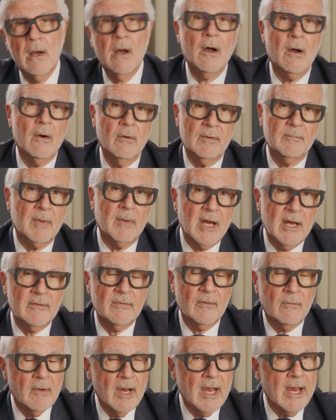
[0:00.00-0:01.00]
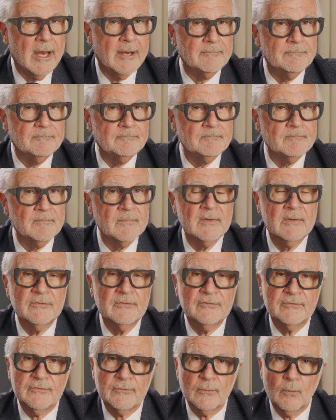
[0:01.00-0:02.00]
Oh, and by the way,
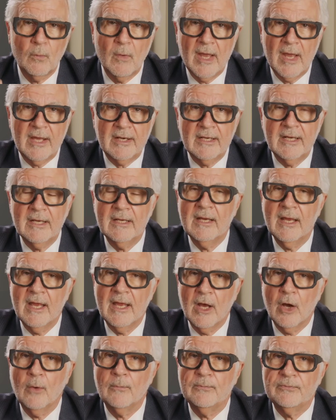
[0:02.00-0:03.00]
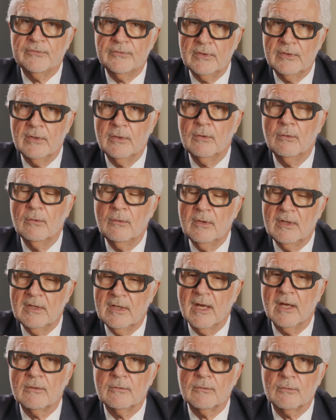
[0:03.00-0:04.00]
sweating helps you
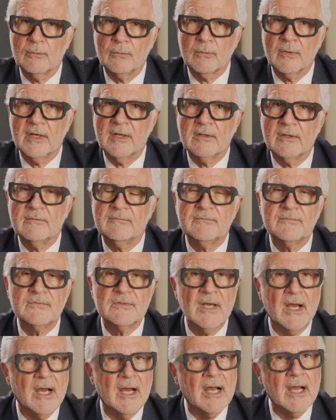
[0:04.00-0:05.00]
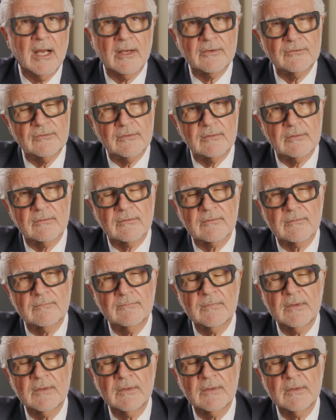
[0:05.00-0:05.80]
get rid of toxins.